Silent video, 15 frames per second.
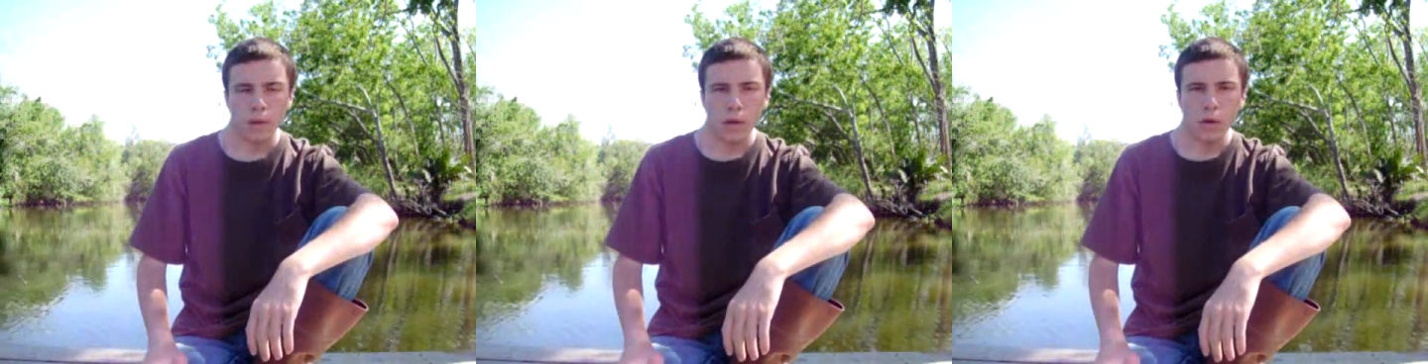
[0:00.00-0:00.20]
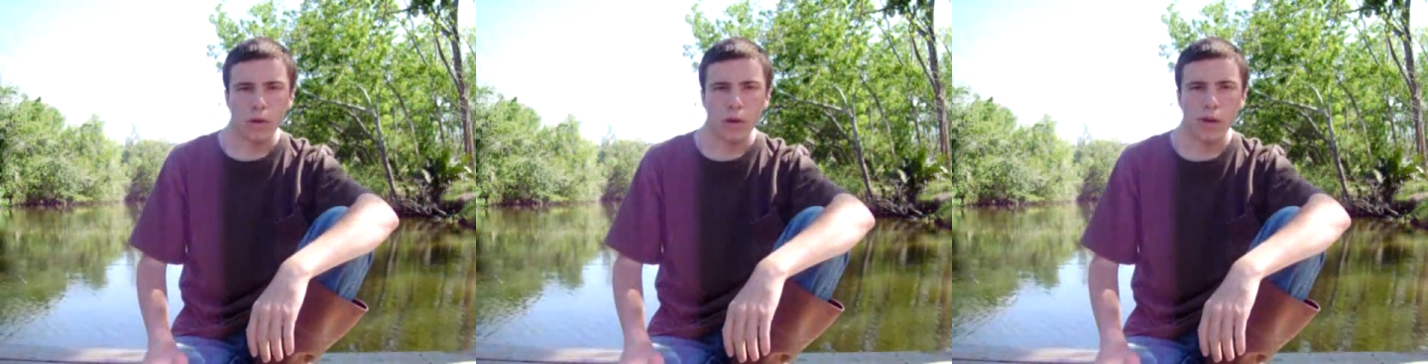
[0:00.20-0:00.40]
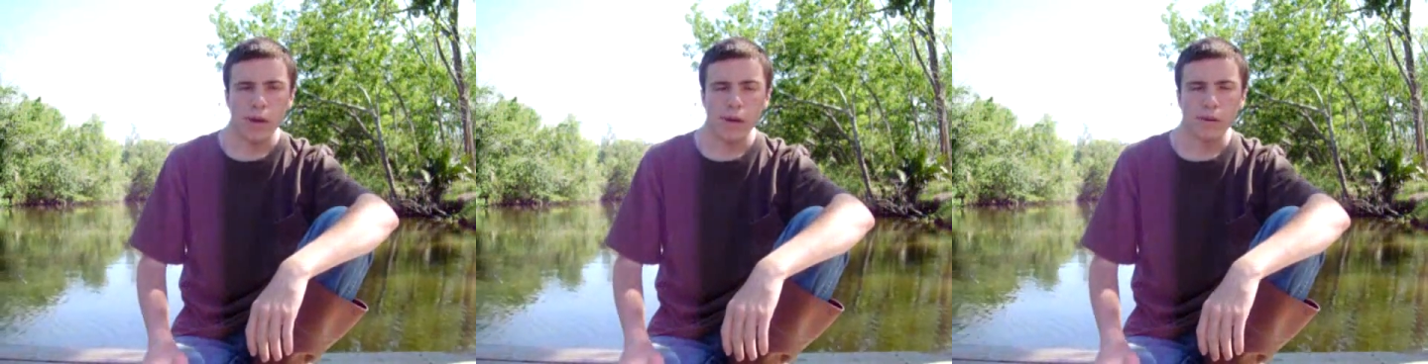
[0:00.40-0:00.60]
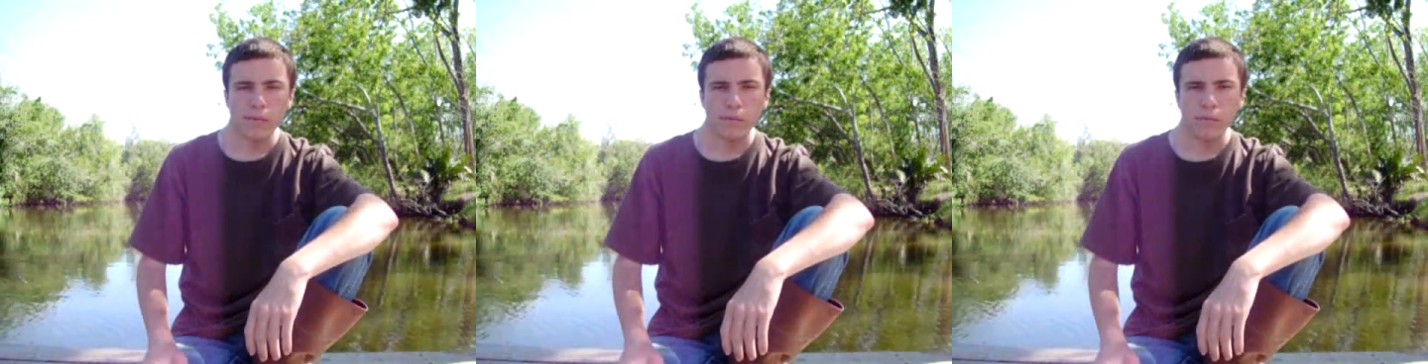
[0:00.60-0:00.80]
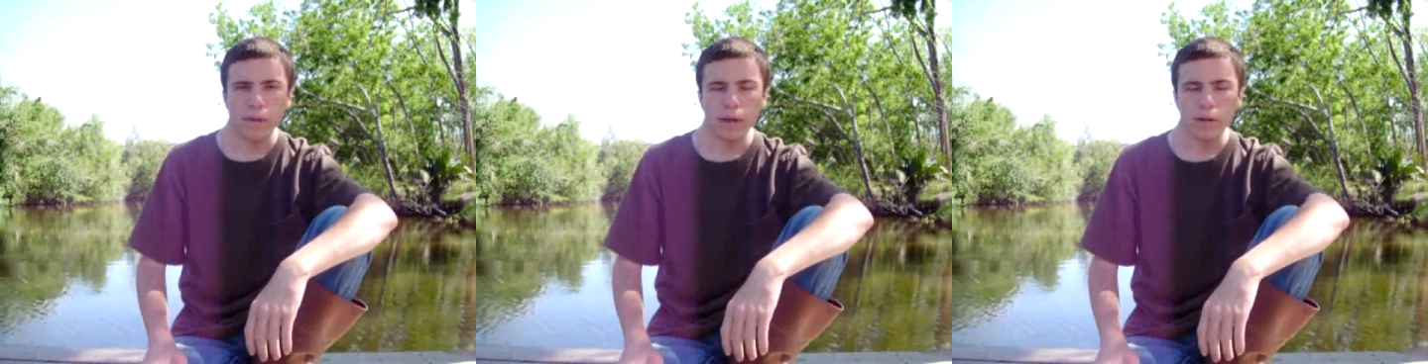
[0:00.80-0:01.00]
Okay,
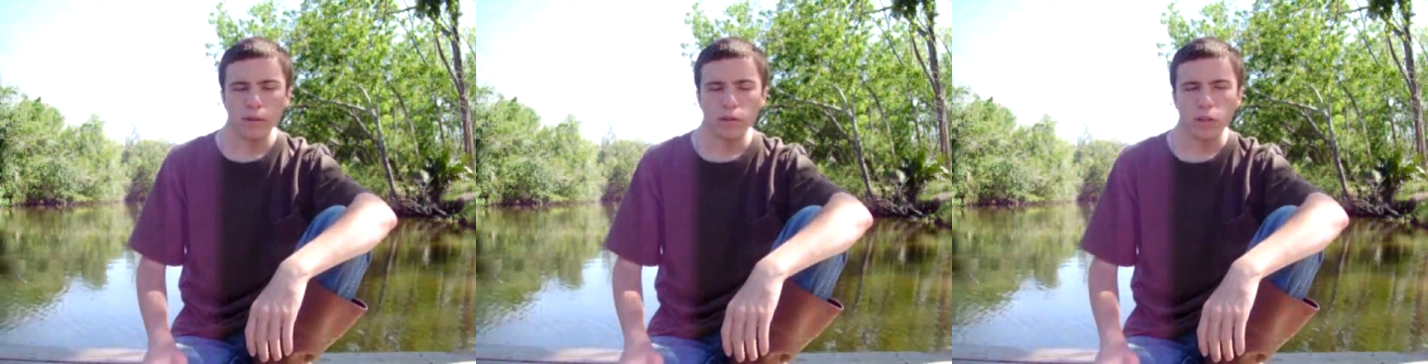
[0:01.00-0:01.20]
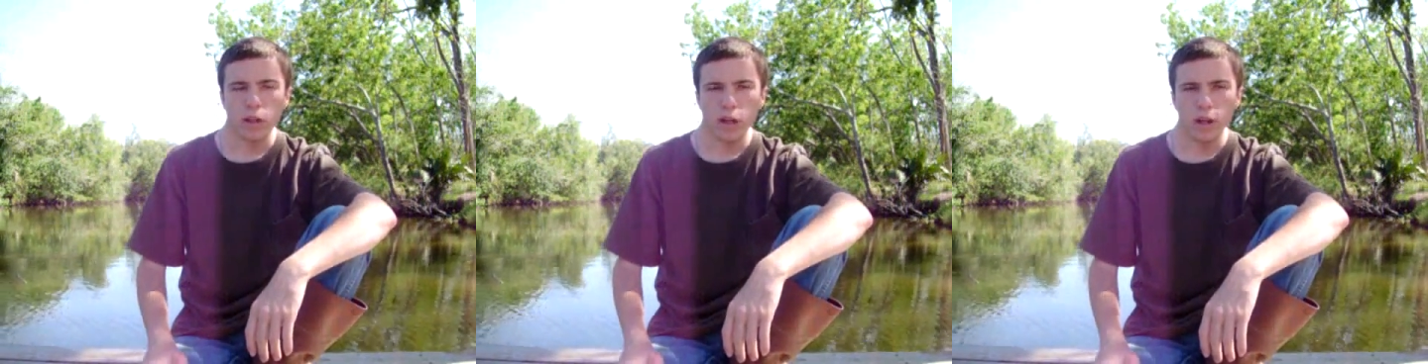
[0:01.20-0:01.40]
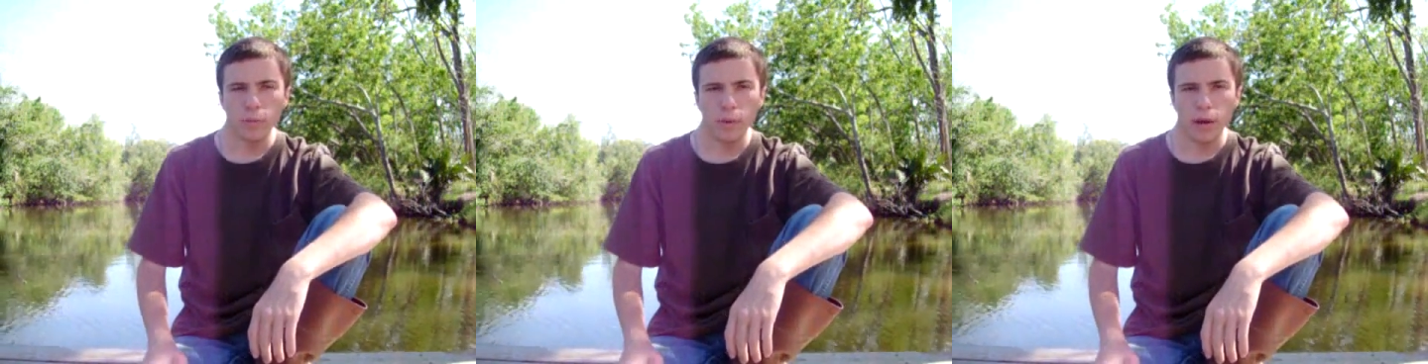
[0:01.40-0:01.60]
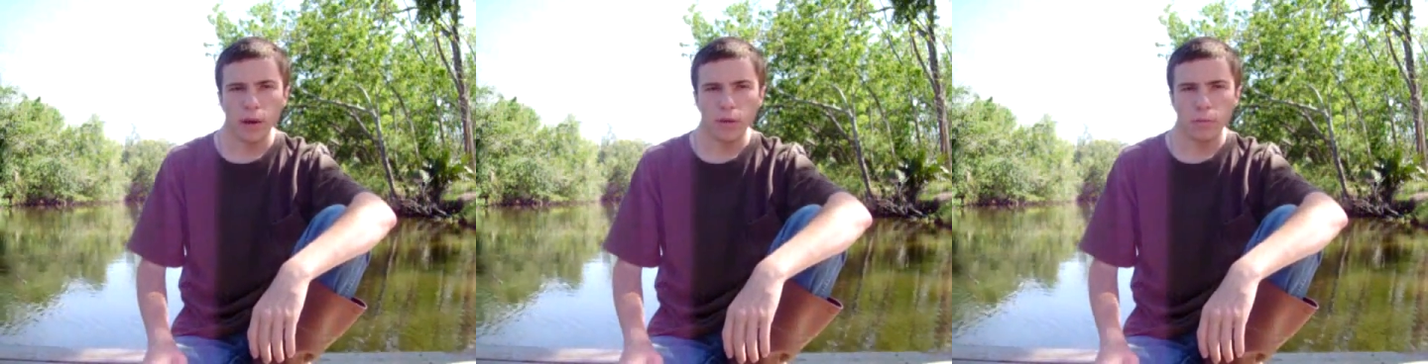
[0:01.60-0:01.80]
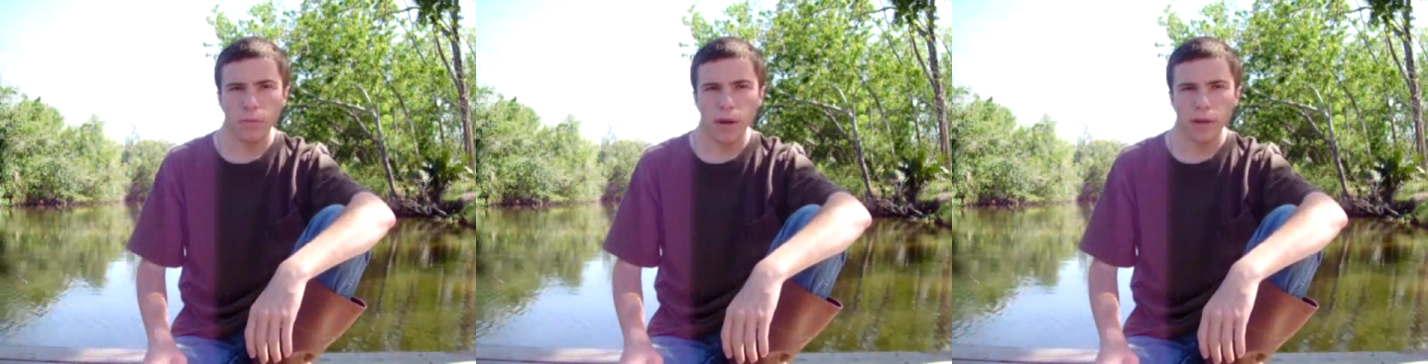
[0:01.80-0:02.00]
now let's talk
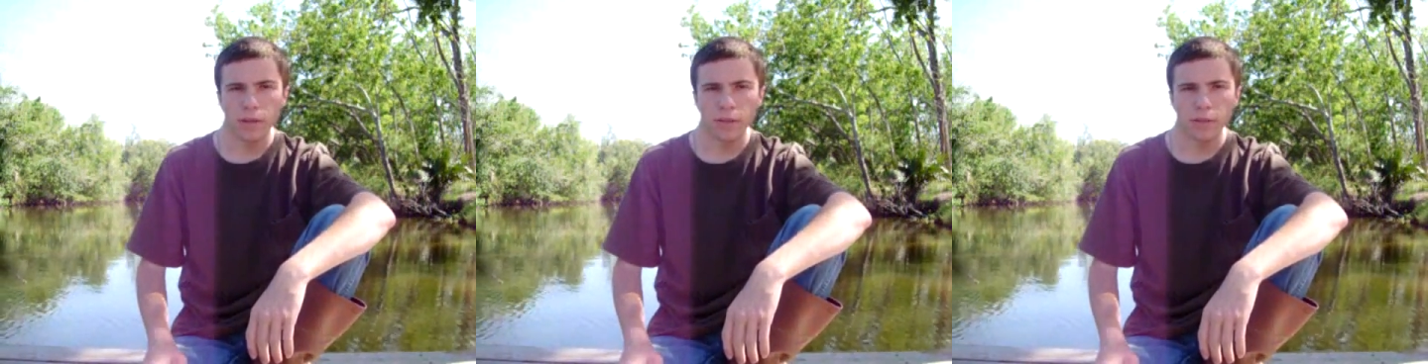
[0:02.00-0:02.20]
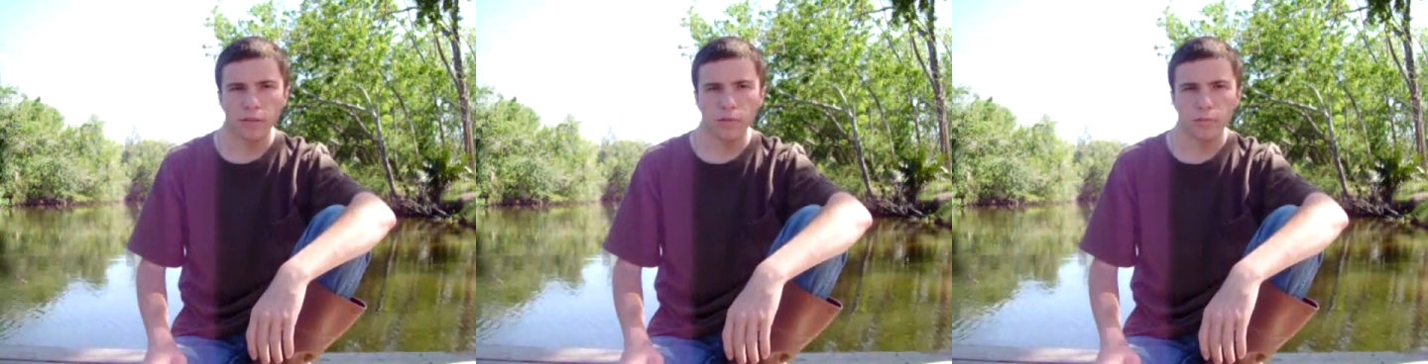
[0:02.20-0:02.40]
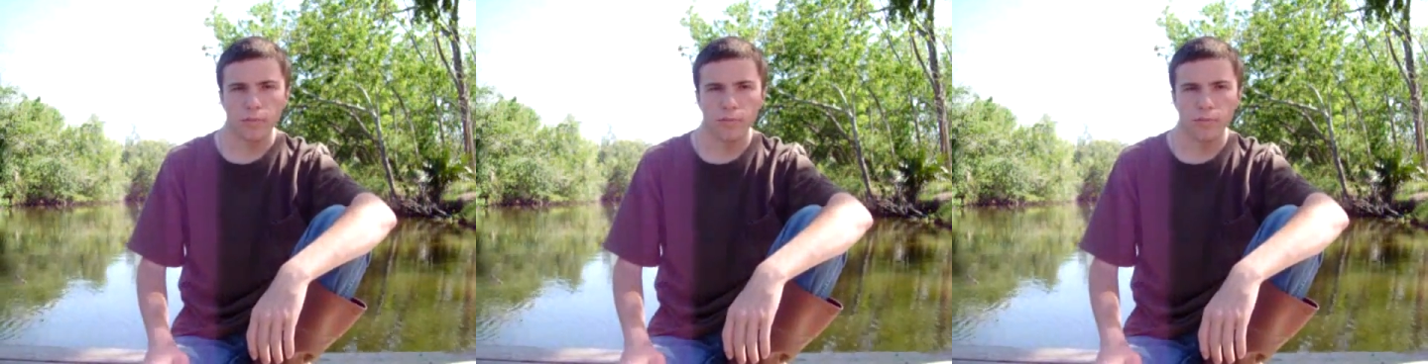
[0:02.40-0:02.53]
about baits.